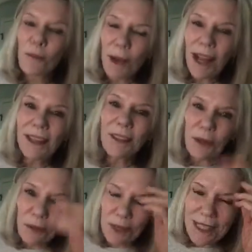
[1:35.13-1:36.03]
But
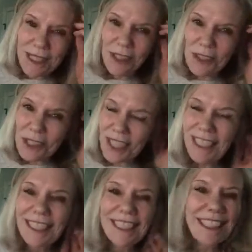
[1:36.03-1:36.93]
the research
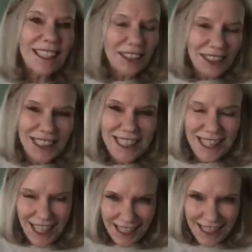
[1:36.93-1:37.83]
clearly
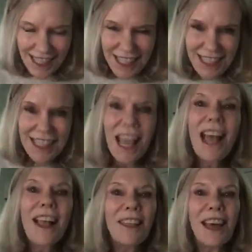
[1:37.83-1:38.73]
tells us
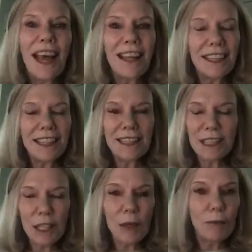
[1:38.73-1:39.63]
that
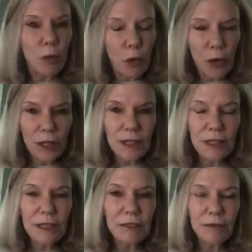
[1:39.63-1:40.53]
it's
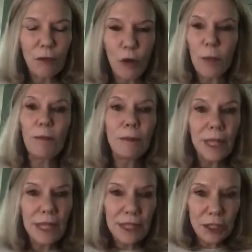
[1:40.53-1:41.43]
important for
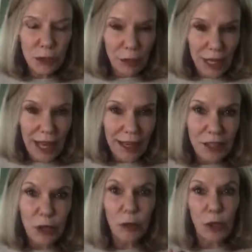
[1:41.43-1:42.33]
me to
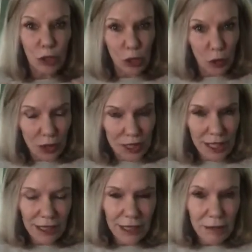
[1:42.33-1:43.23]
react to what you're
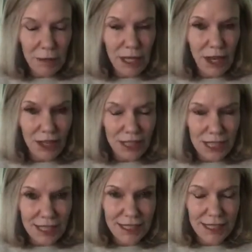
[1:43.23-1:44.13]
telling me on
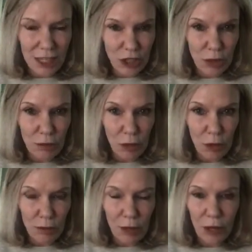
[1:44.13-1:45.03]
the discussion
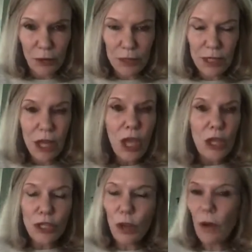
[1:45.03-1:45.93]
board posts.
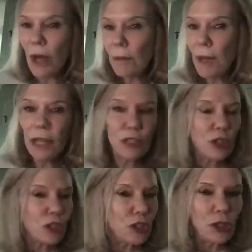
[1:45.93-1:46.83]
So I might
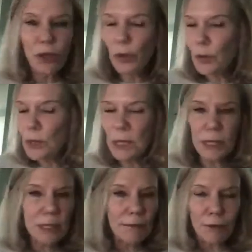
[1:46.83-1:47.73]
choose
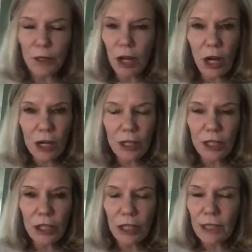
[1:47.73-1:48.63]
different
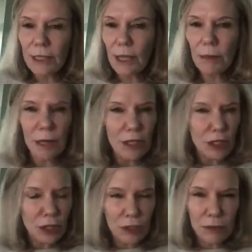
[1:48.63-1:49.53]
articles, I might
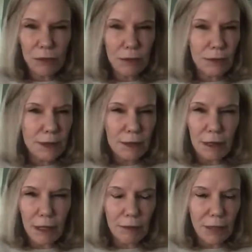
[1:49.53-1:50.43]
choose
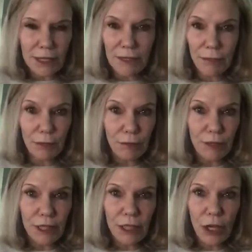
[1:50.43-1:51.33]
a different
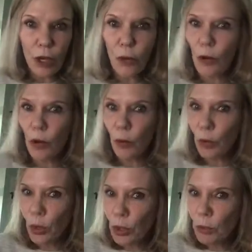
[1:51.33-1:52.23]
video or
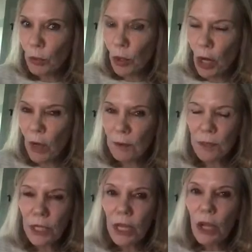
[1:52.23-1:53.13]
word a
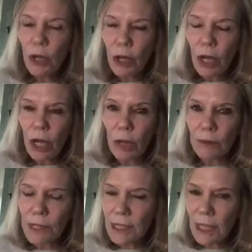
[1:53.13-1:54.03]
prompt
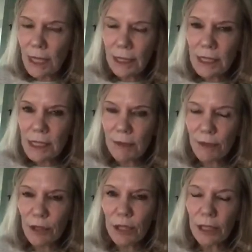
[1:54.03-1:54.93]
slightly
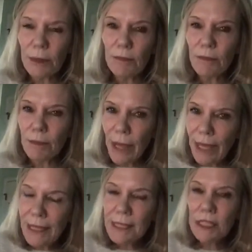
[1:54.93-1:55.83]
differently
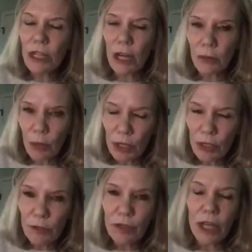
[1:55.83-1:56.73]
based on what
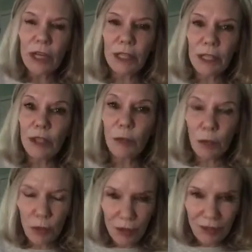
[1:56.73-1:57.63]
you've done in the
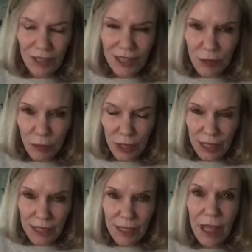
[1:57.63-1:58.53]
previous
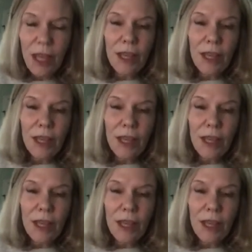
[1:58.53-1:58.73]
weeks.